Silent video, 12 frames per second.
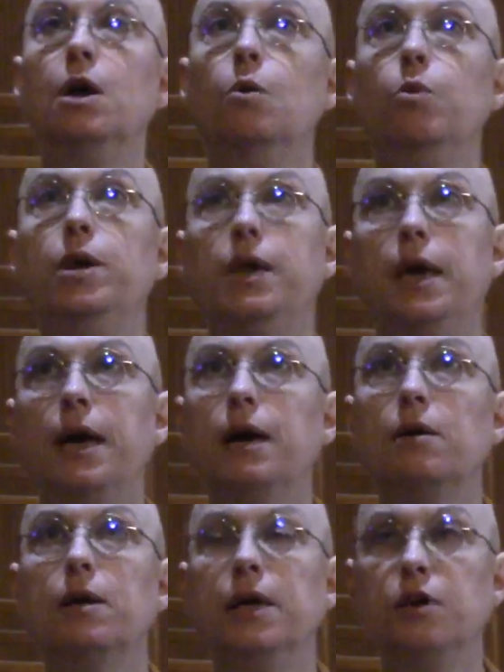We can't
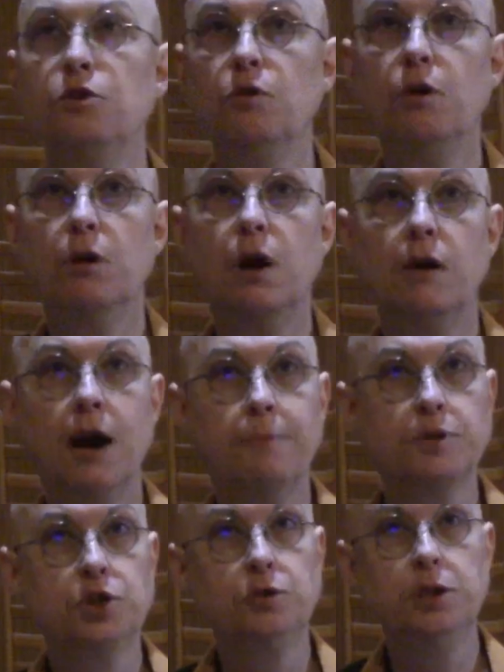ignore our
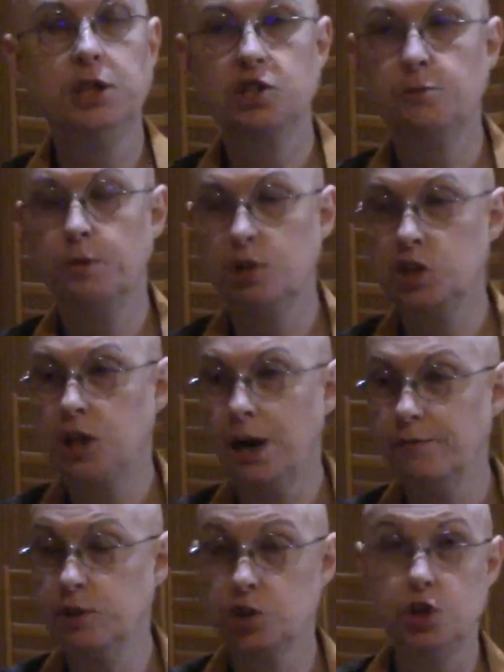opportunities as
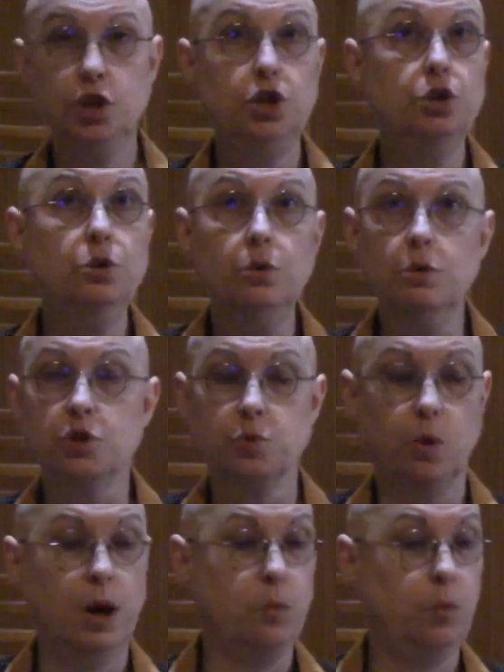bodhisattvas to use
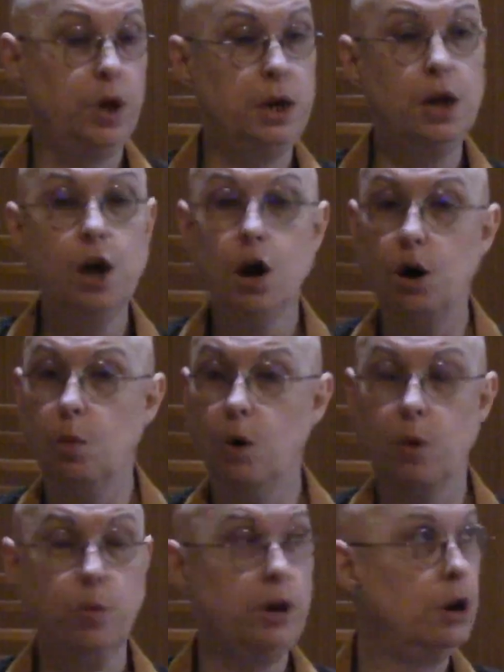what we
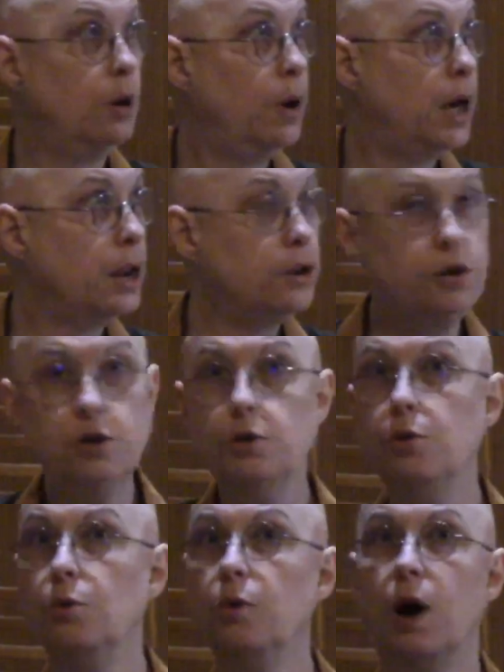know how to
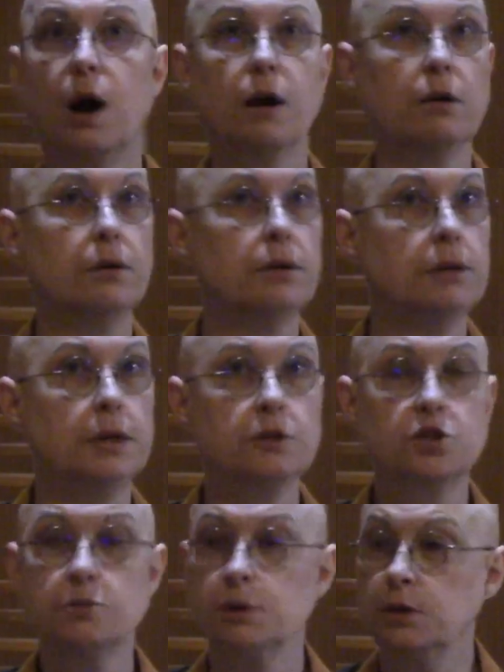do,
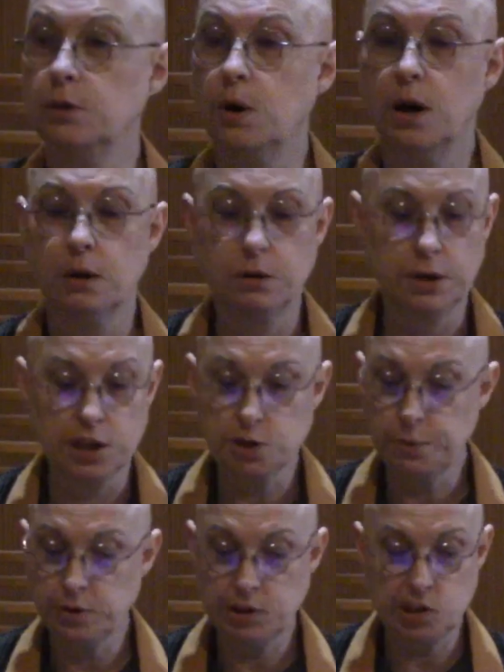our
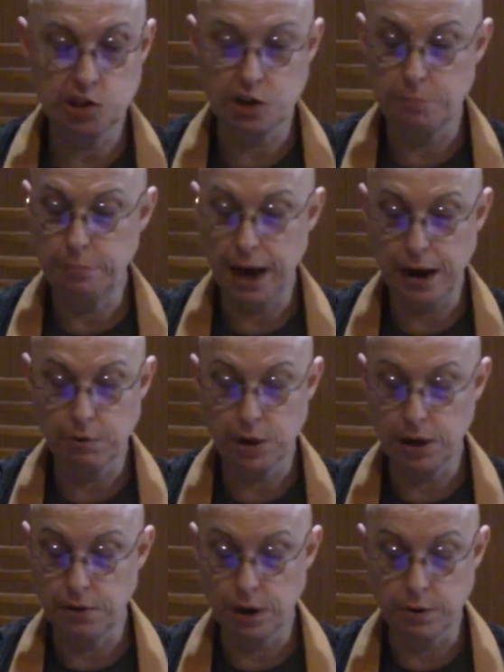experiences, our
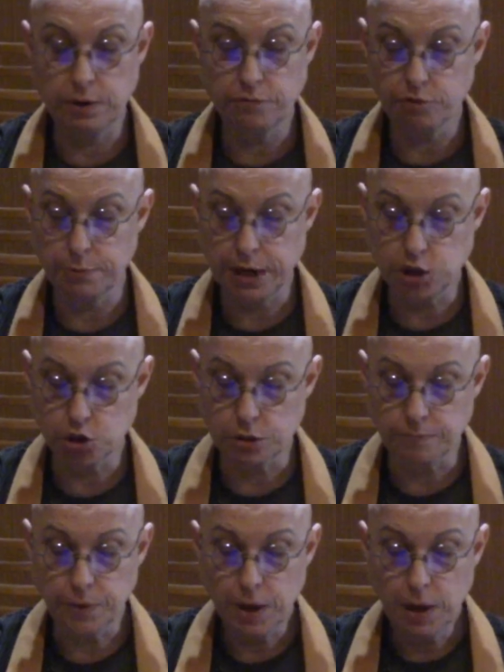background, our information.